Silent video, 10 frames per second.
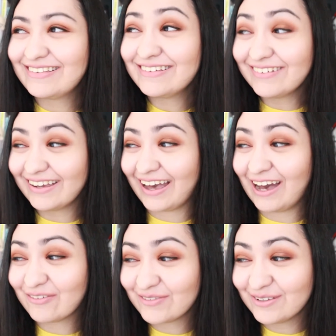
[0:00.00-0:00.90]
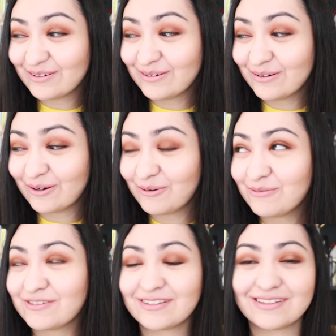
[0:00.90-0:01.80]
Do I have to?
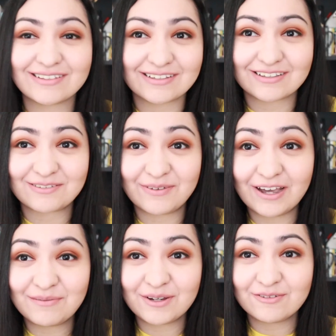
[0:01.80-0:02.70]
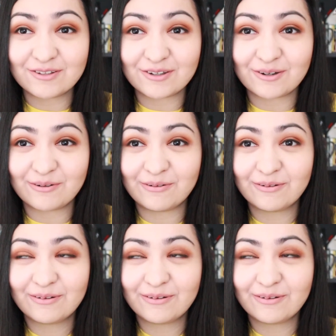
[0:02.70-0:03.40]
Oh Jesus, 5 years ago.